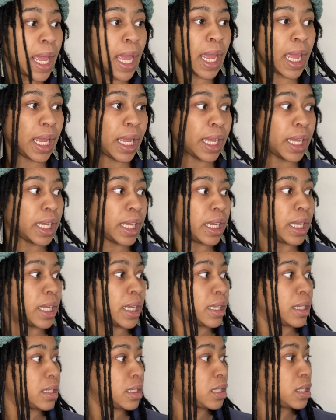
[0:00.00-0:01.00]

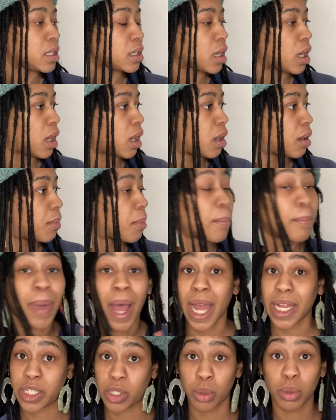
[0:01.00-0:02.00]
and
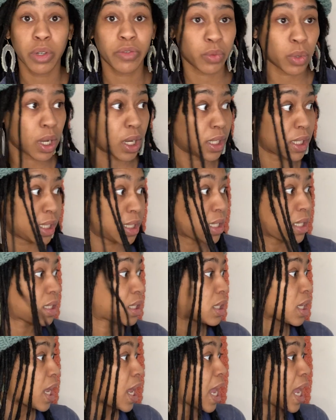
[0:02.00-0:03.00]
by Two of Wands.